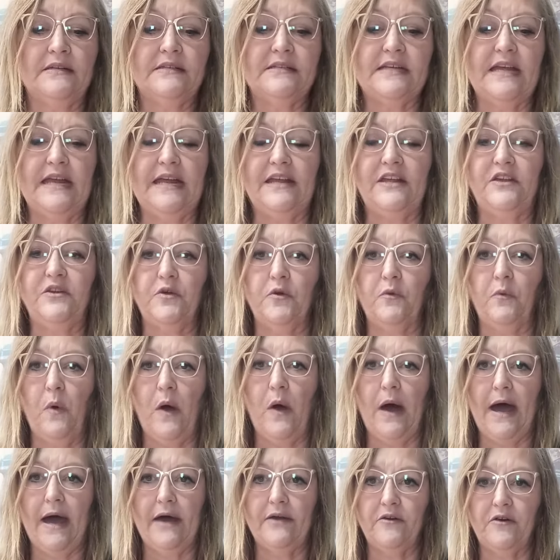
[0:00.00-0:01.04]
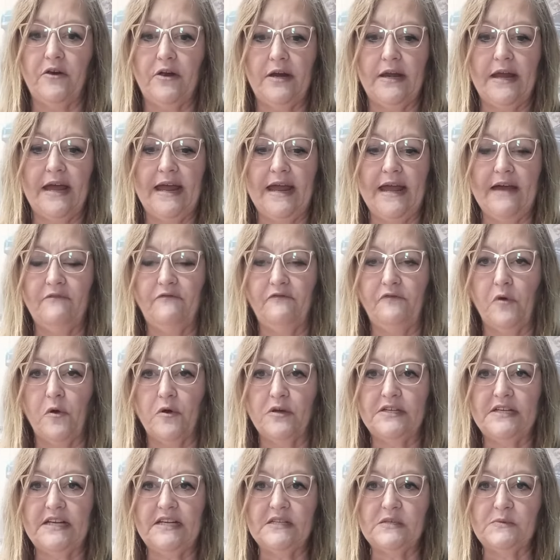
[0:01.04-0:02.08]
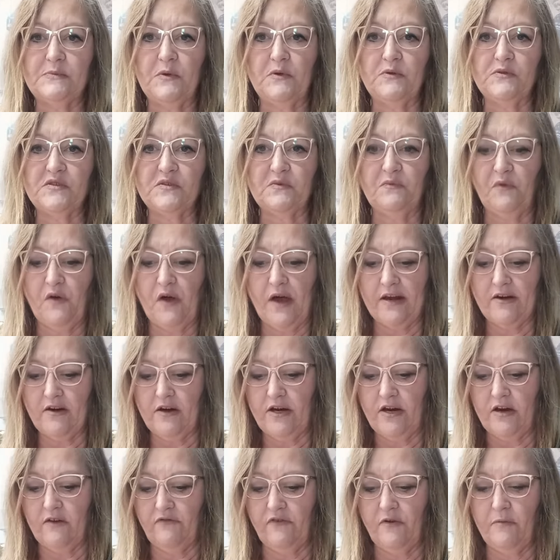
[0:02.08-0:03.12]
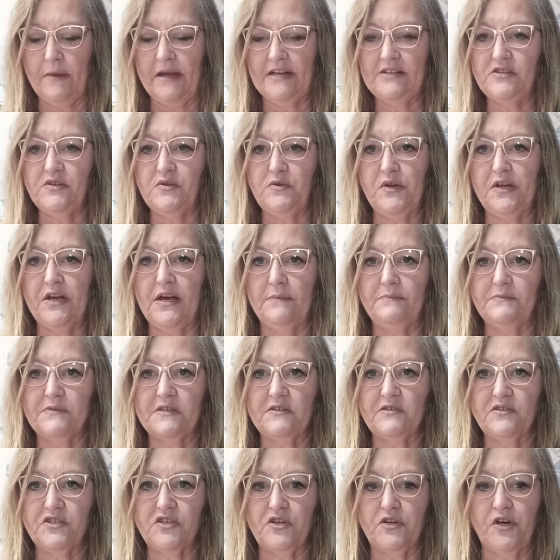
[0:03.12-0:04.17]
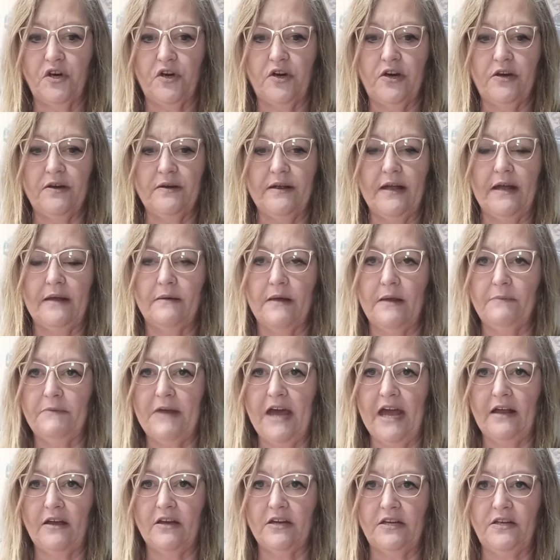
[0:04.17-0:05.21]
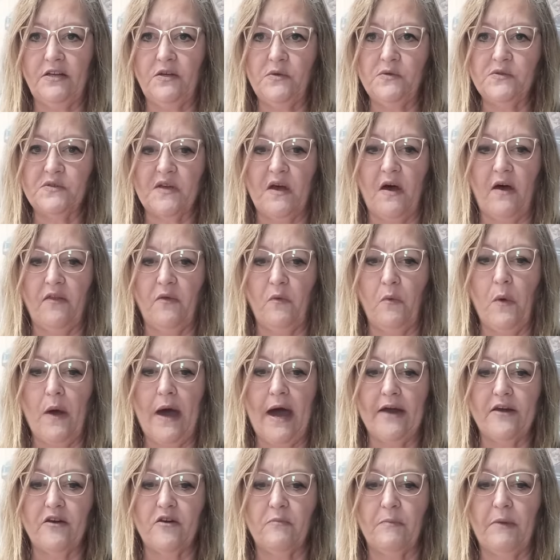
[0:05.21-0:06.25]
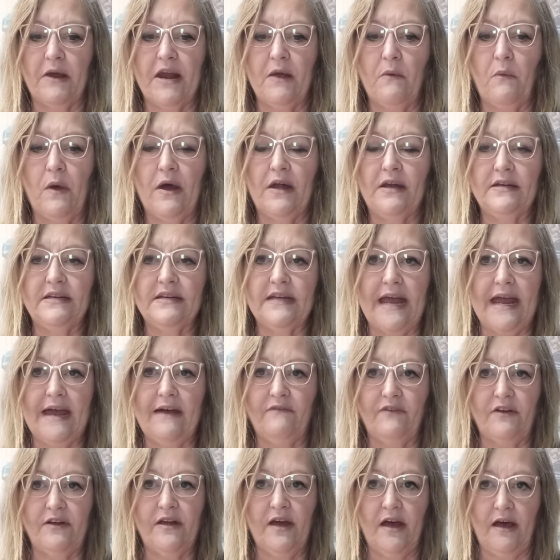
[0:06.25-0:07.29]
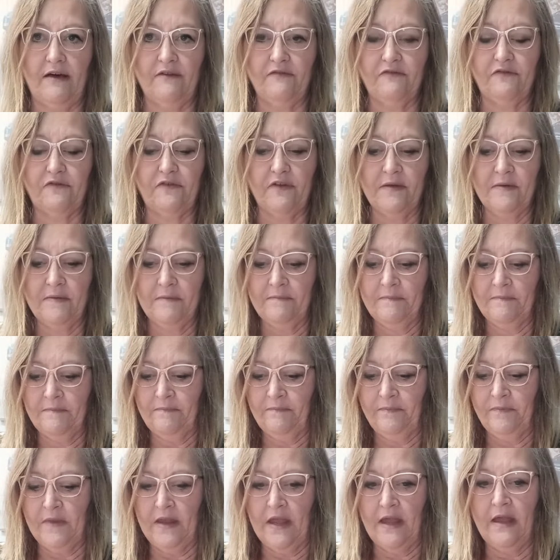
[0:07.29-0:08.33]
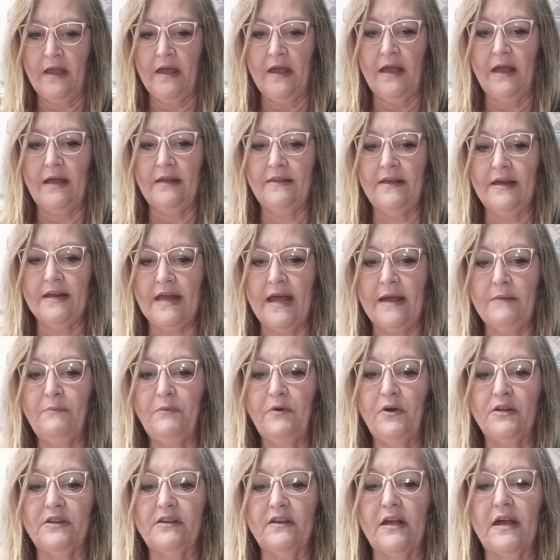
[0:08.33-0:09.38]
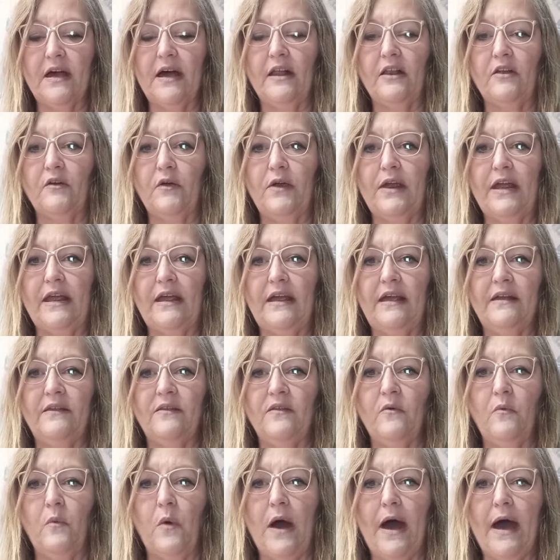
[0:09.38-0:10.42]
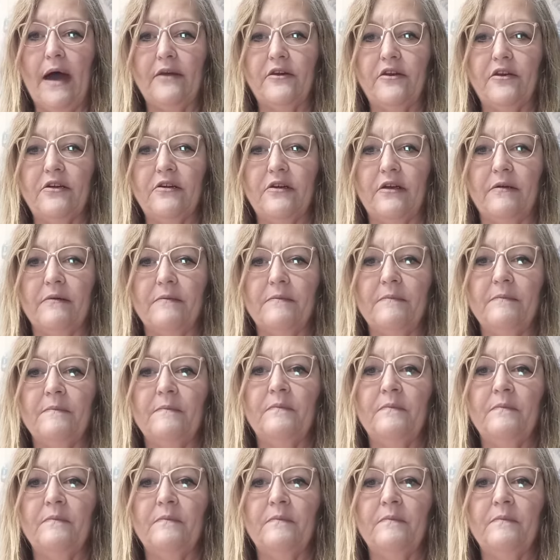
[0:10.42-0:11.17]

take your water, and I have 4 teaspoons of water here for my 2 cups of sugar. And I'm not going to use all the water, but I wanted to have enough. And then I put the coloring in the water